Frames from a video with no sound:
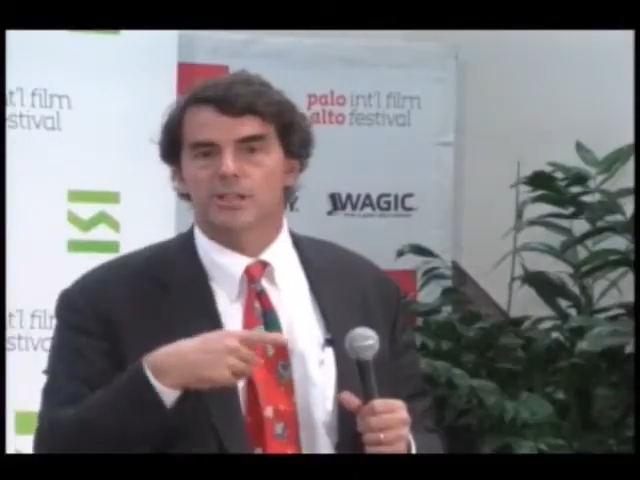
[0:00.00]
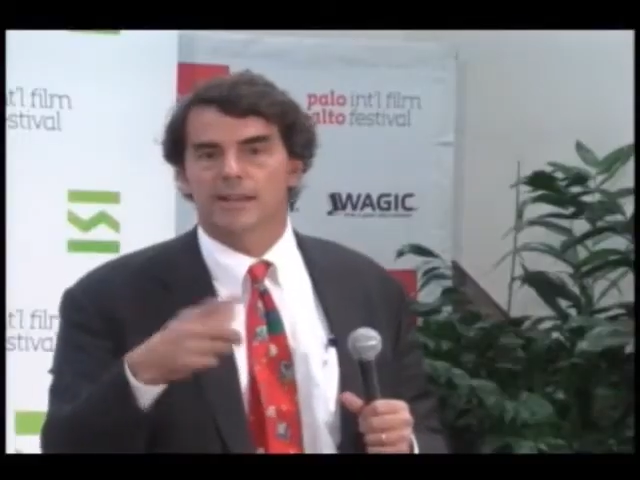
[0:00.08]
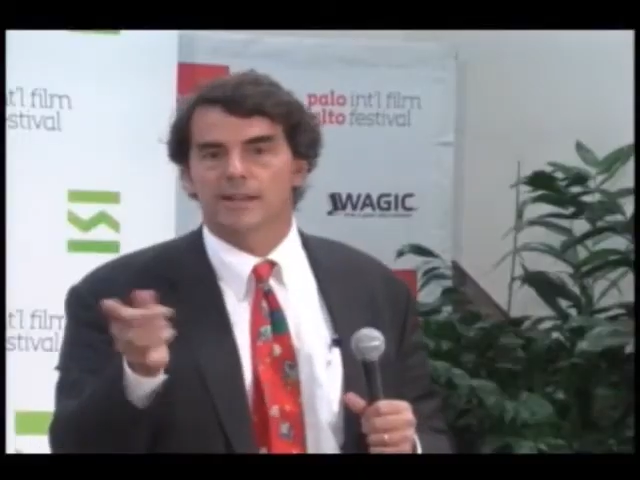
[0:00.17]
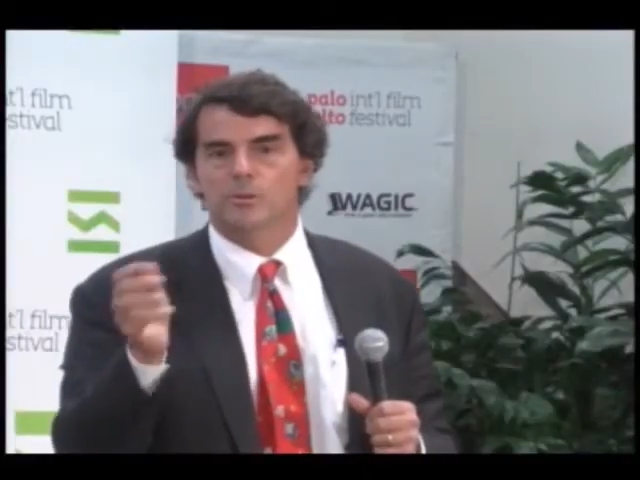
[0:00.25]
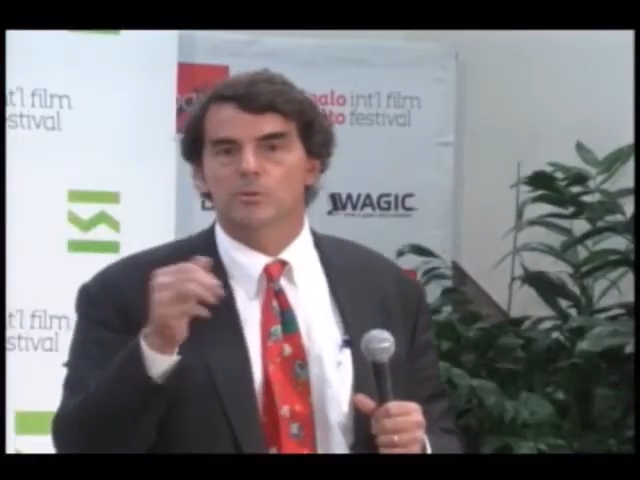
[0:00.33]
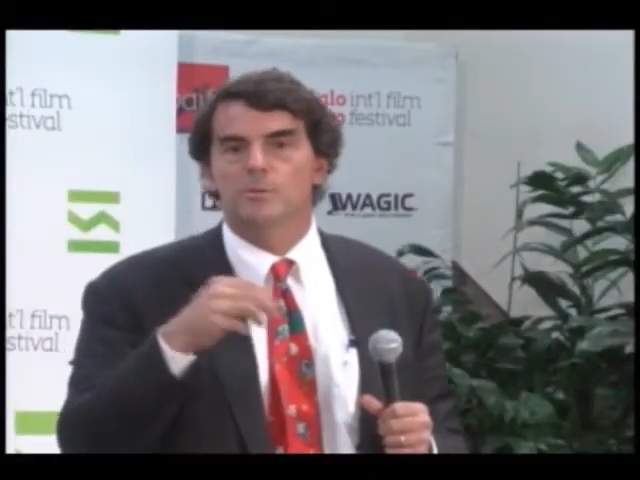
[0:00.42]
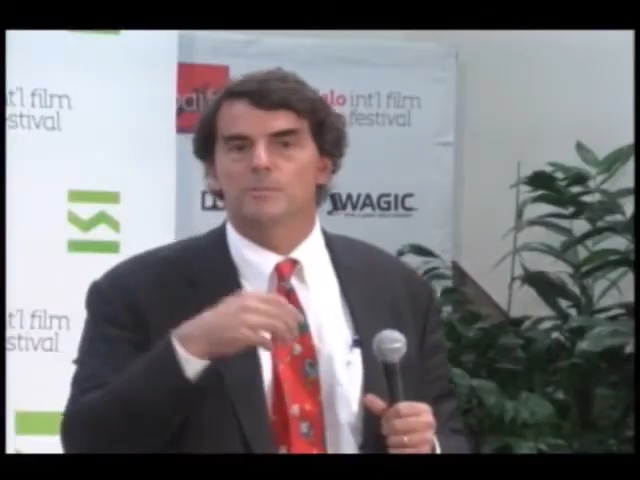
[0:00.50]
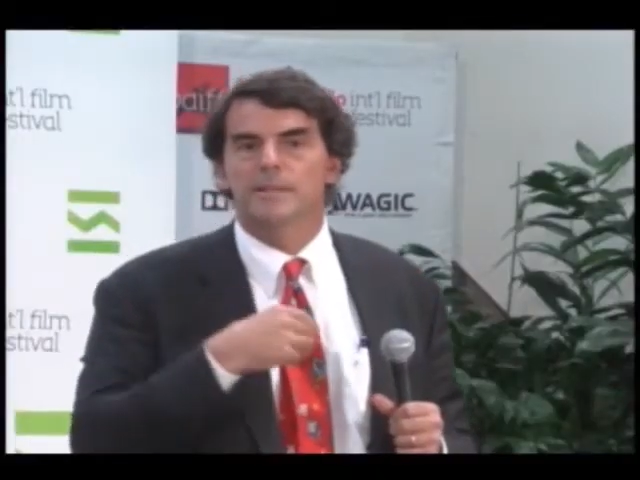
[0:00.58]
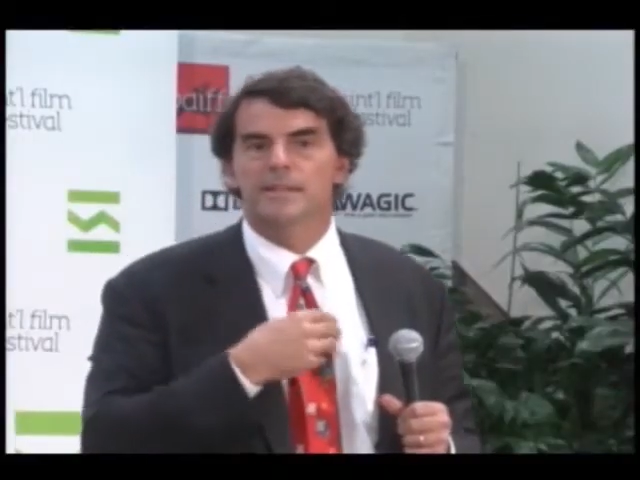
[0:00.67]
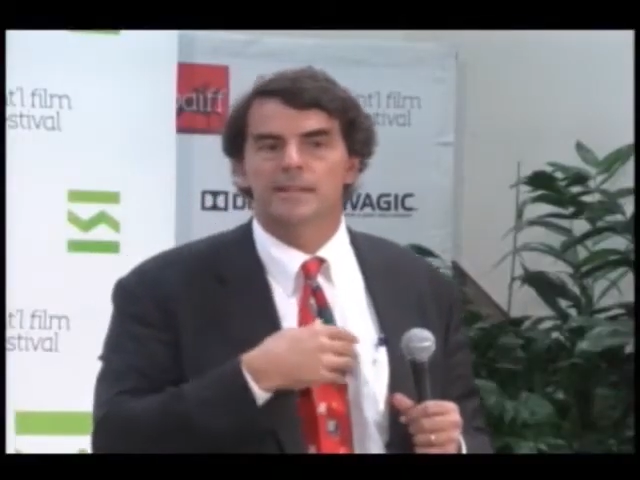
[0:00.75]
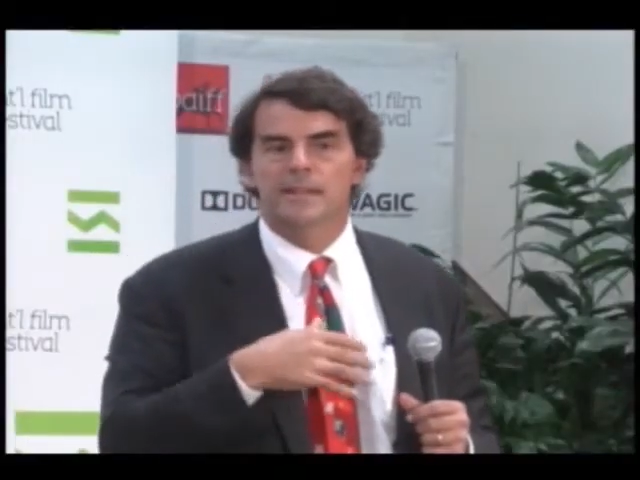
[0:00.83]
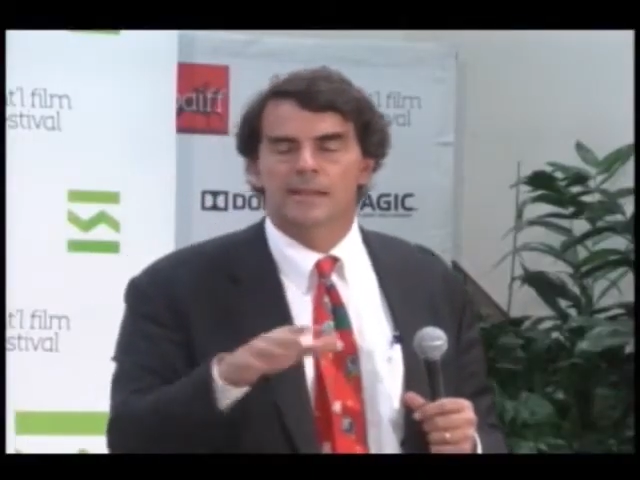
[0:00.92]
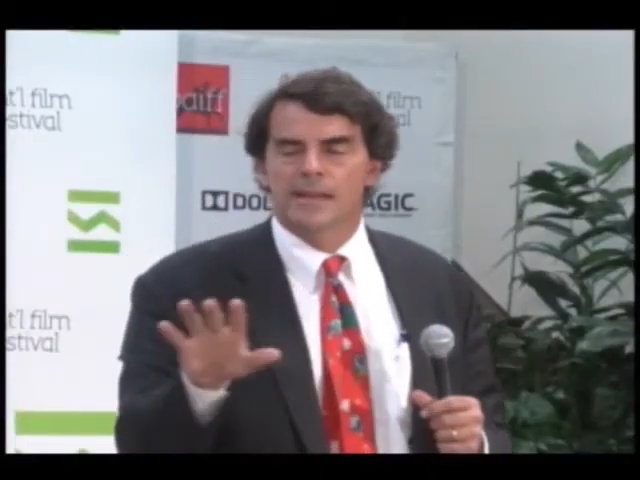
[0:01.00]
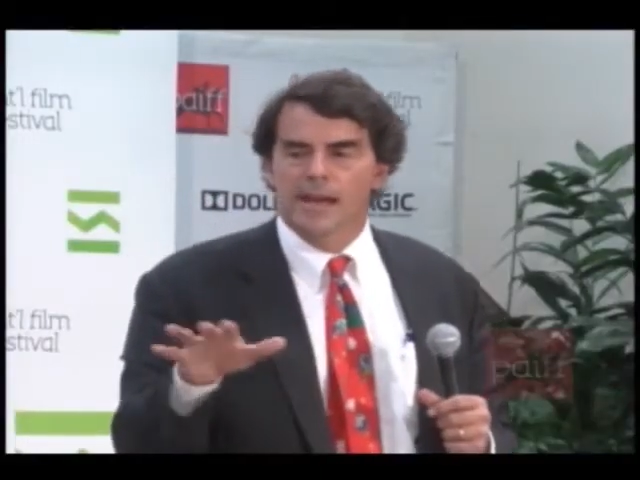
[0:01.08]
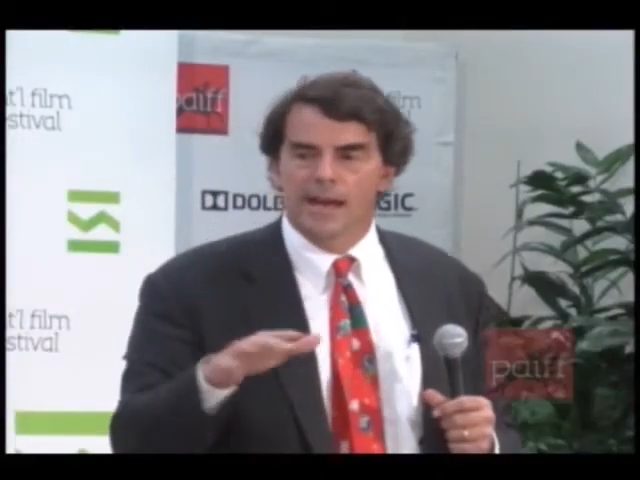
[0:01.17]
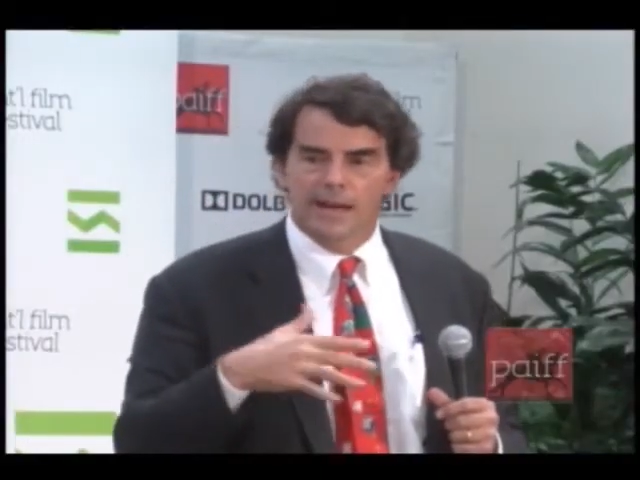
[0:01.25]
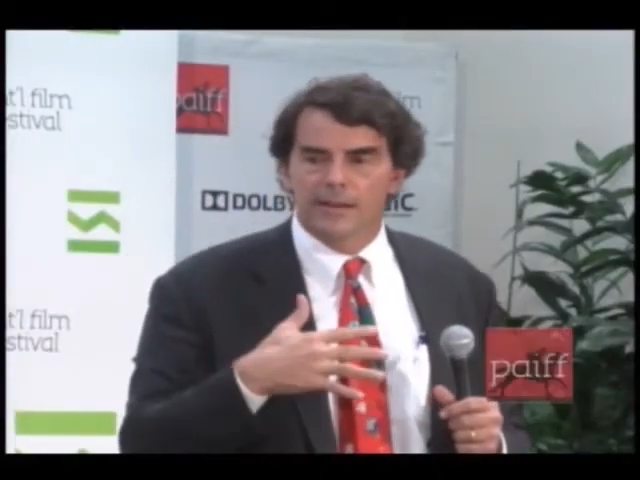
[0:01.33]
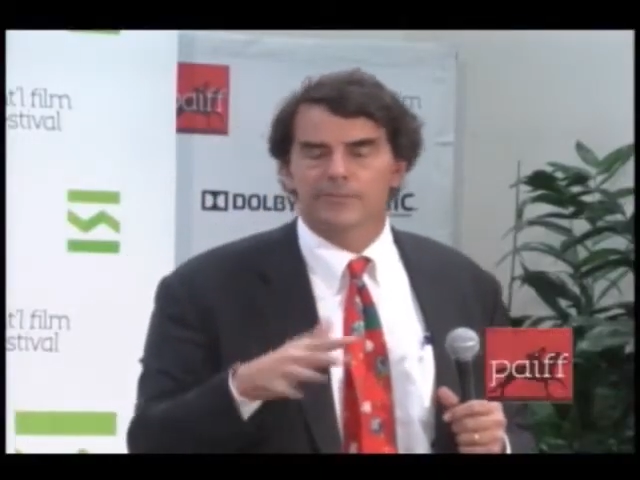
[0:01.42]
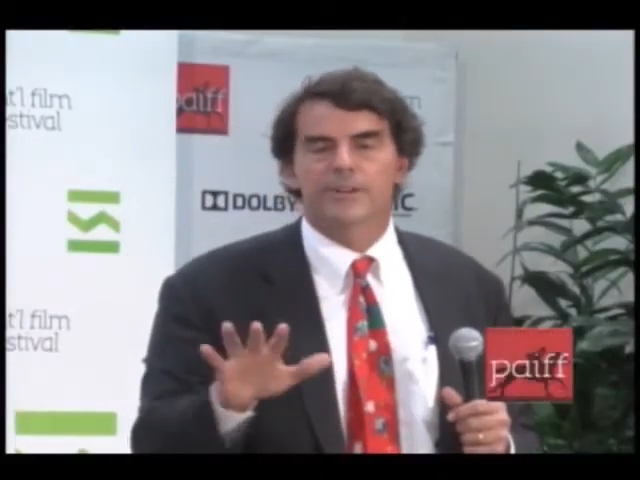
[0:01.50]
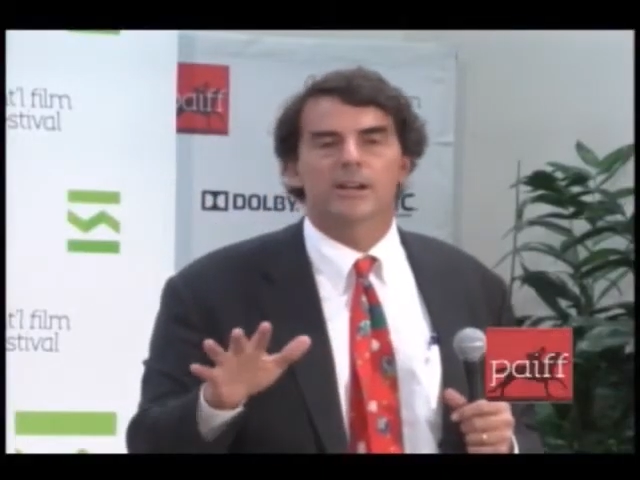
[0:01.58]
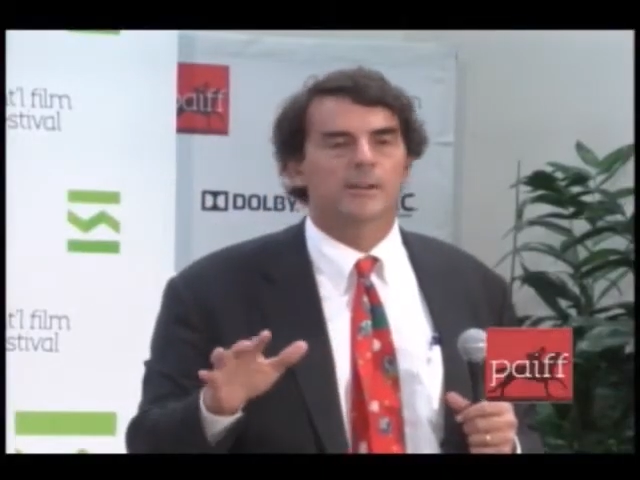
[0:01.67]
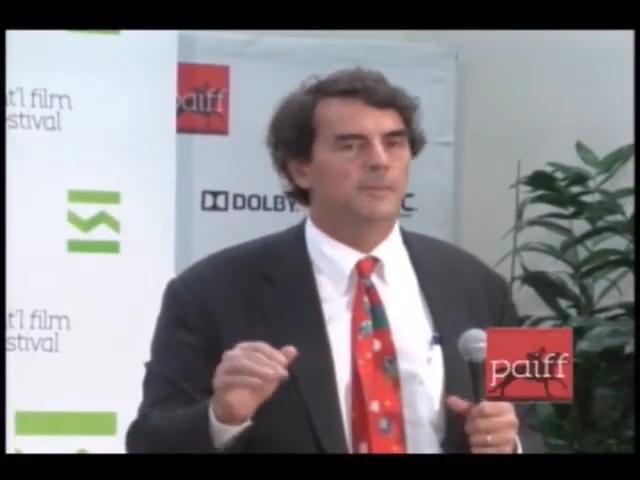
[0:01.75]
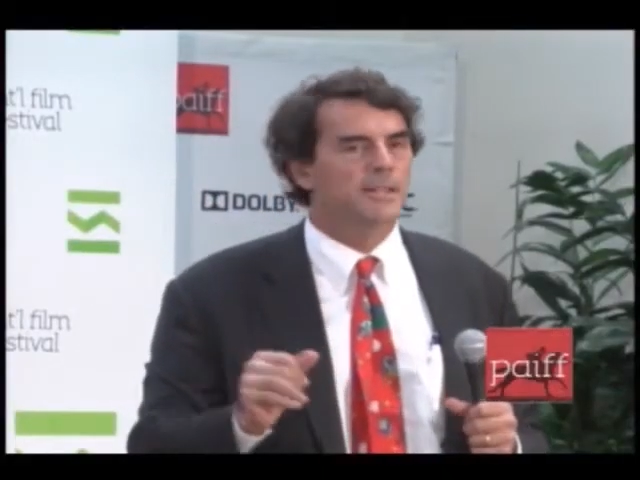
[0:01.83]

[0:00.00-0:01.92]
channel will be very